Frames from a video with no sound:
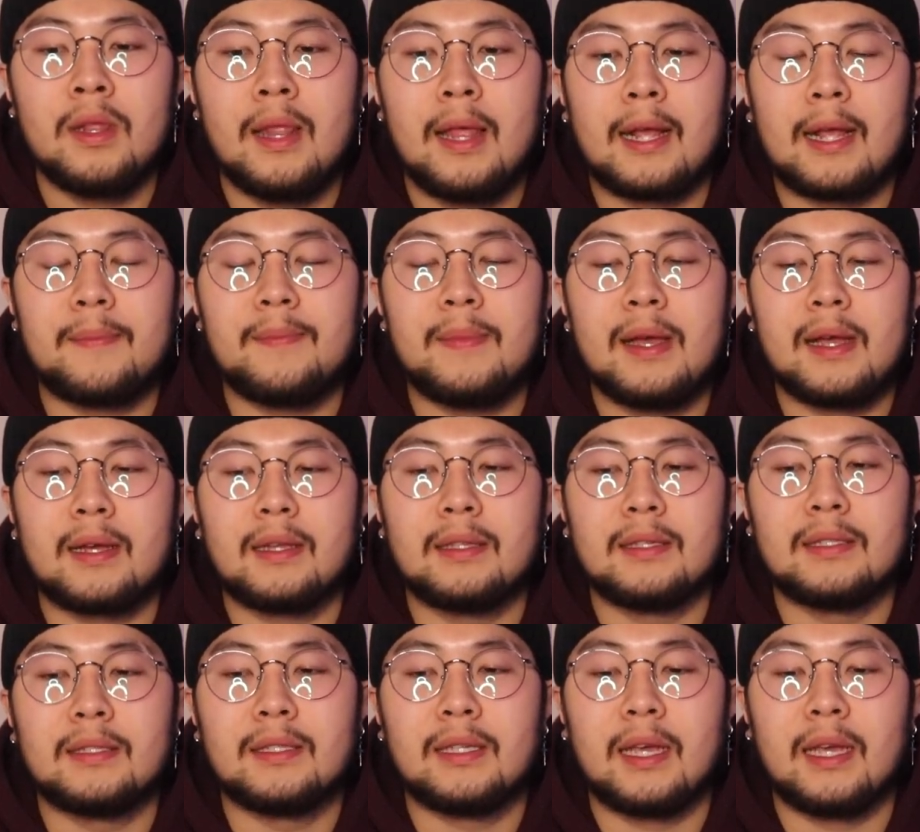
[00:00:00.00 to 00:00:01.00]
Like, I'm not going
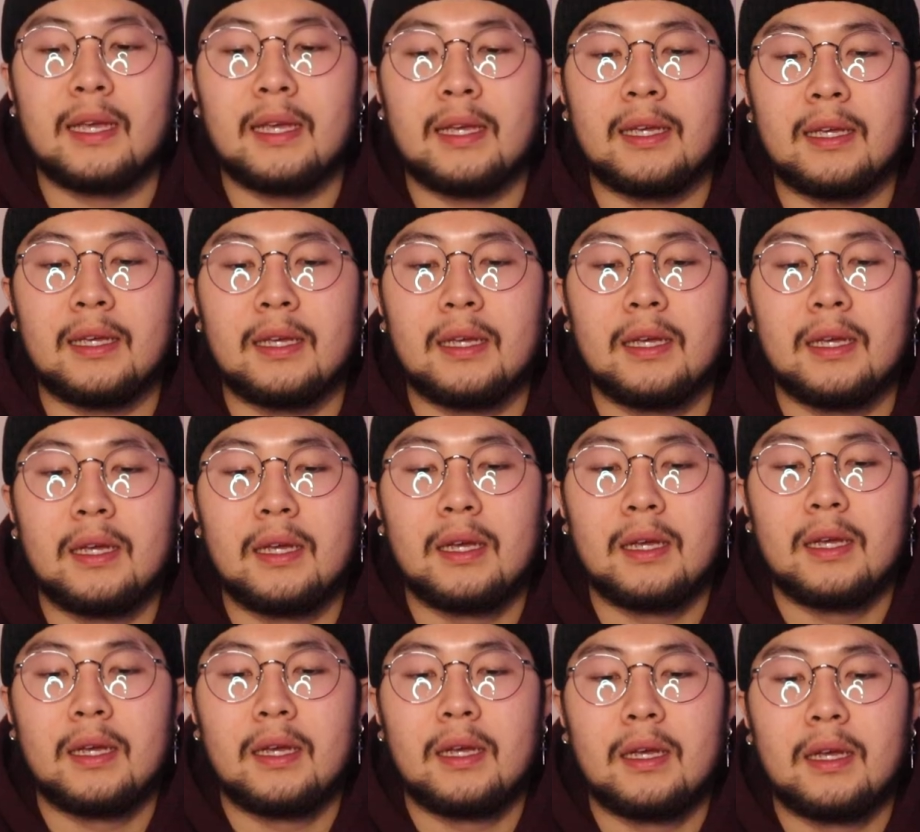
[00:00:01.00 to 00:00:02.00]
to say
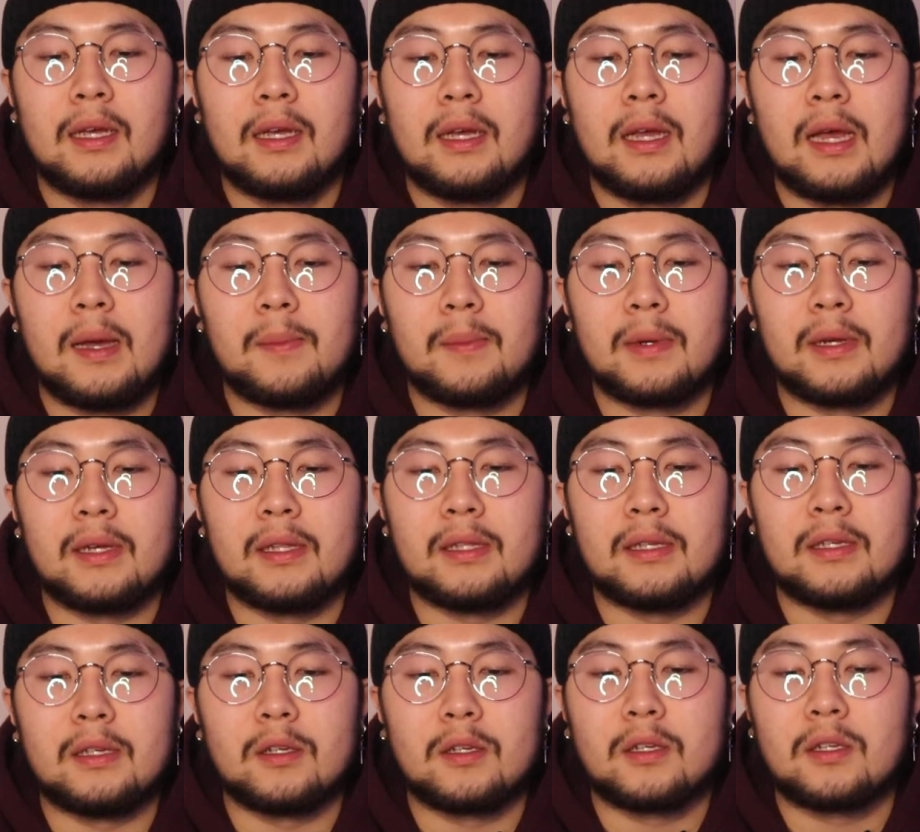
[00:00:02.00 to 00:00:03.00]
I'm going
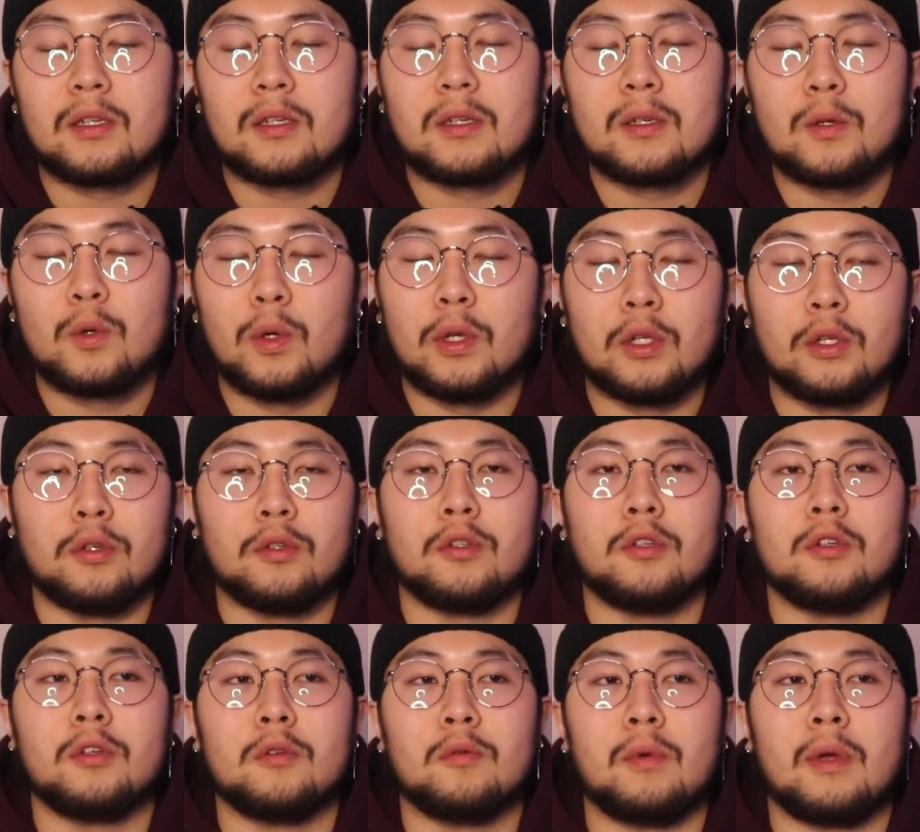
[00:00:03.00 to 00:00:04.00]
to quit
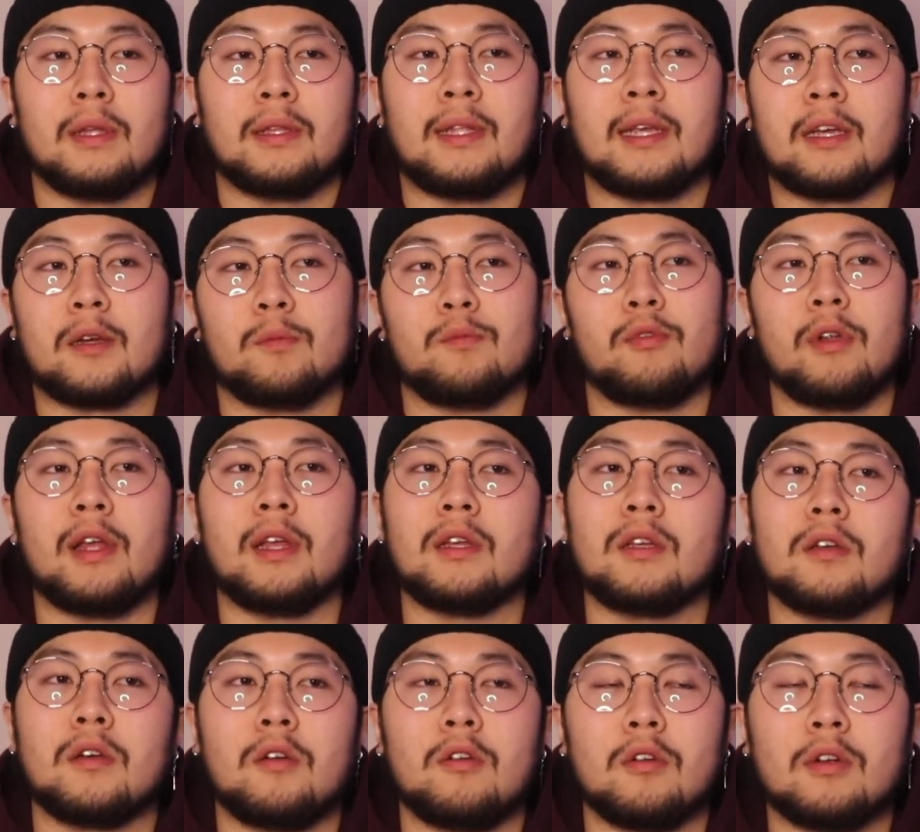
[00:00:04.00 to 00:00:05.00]
YouTube and take a
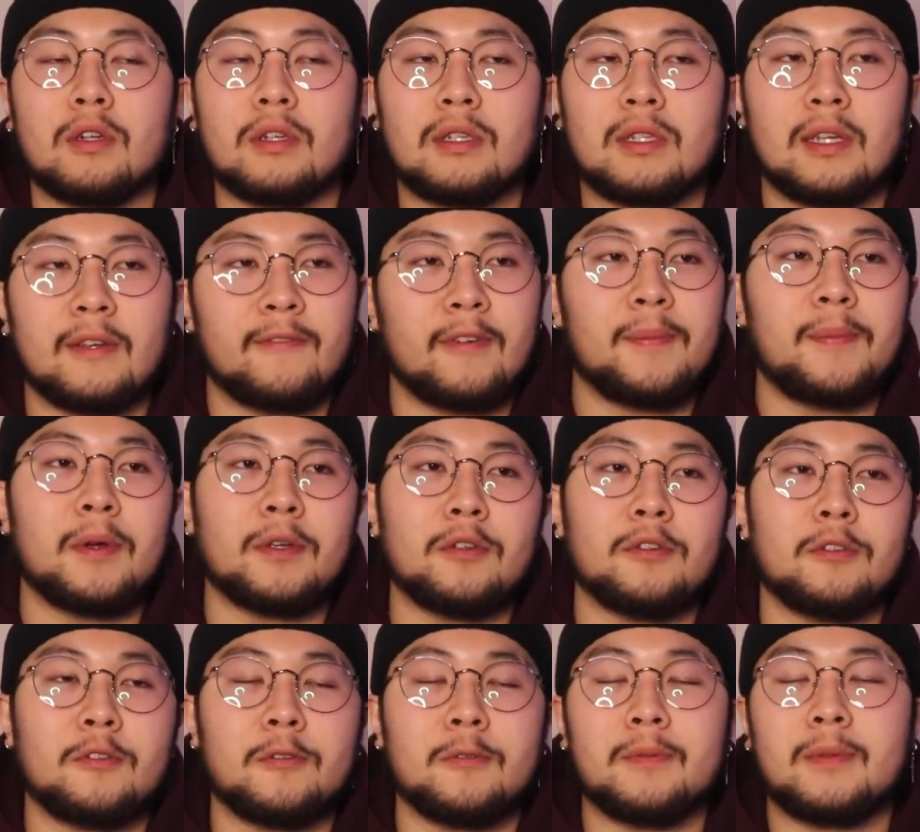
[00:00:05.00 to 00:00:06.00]
break, or give up on
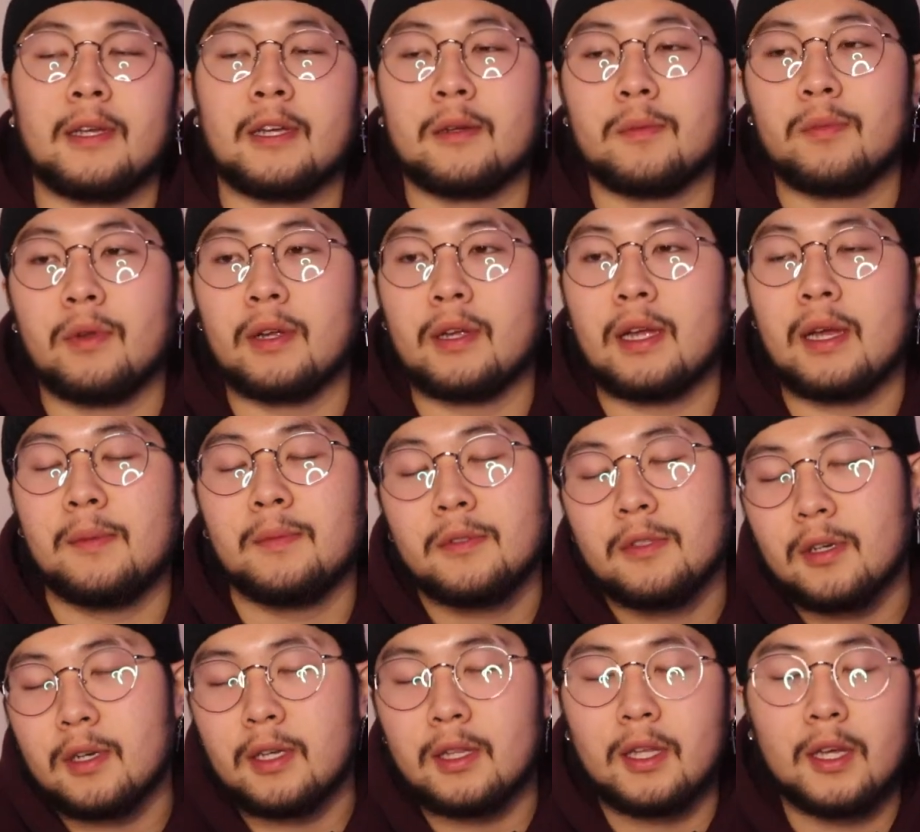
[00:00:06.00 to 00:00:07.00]
YouTube and take a break. I'm
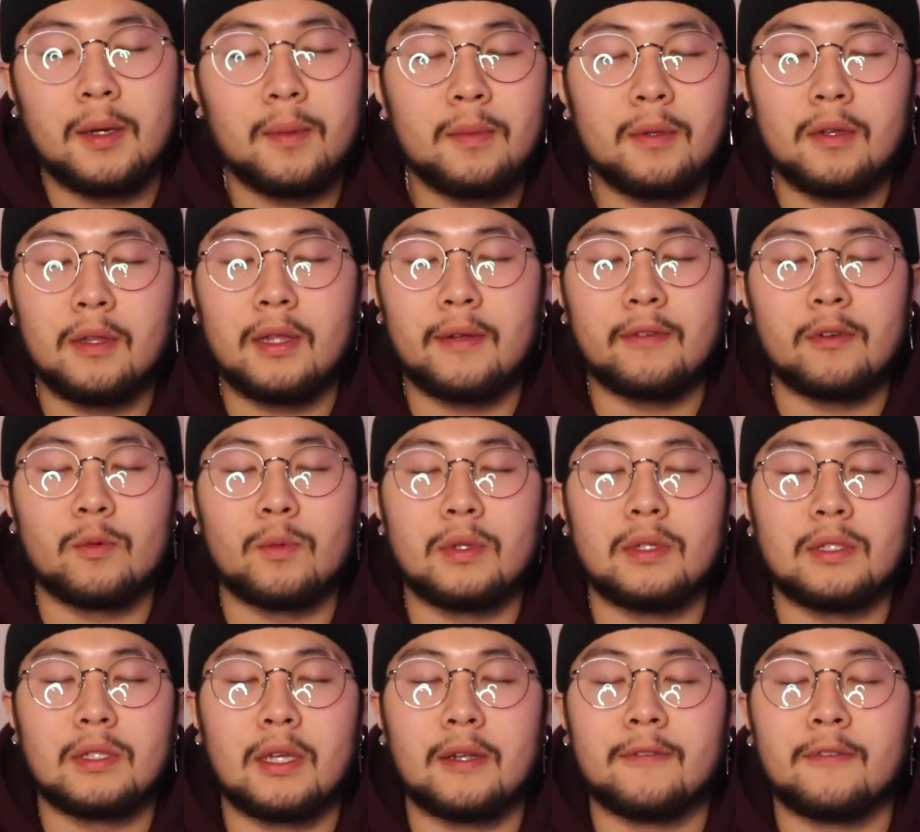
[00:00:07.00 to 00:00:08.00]
still going to upload every
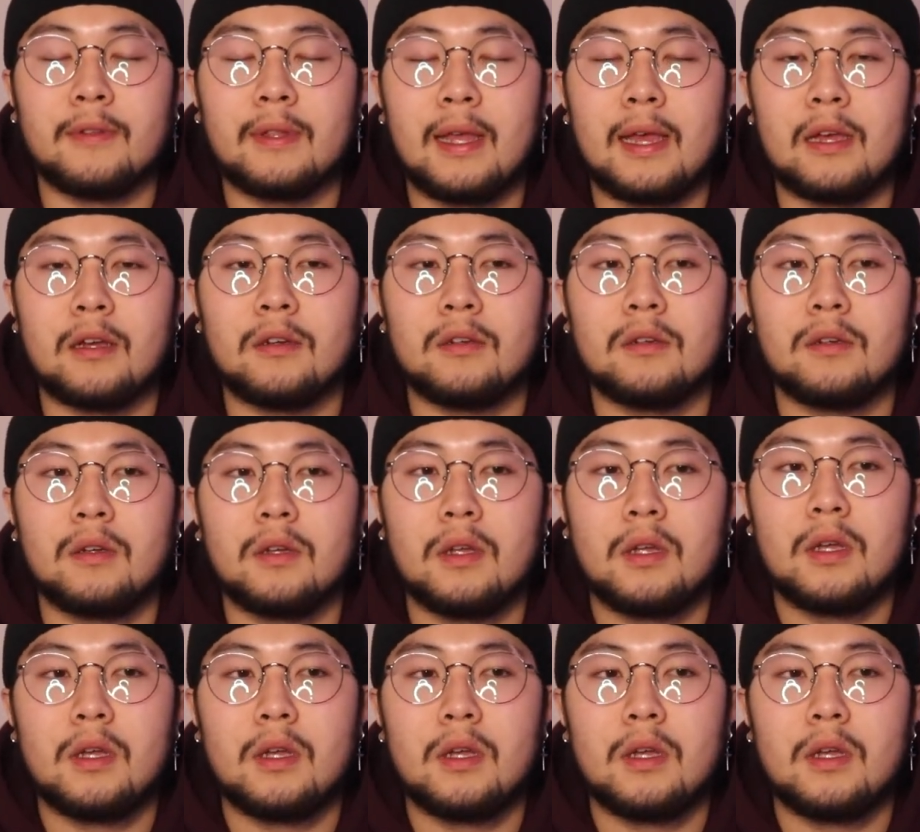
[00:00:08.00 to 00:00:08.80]
Wednesday for now.